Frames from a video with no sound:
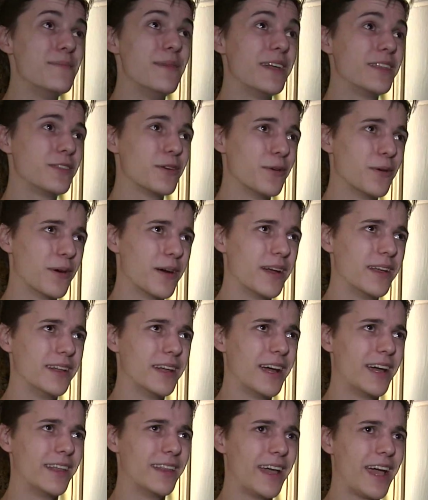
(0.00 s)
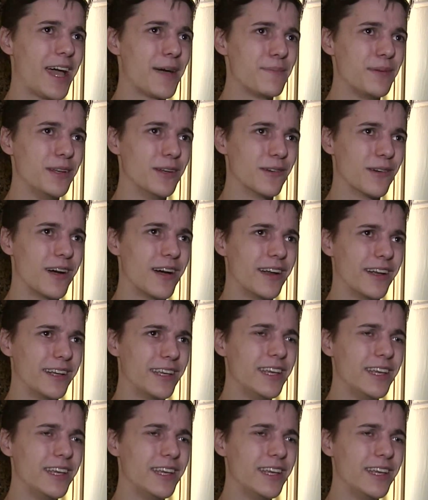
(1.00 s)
mentor and the Happy Neurotic,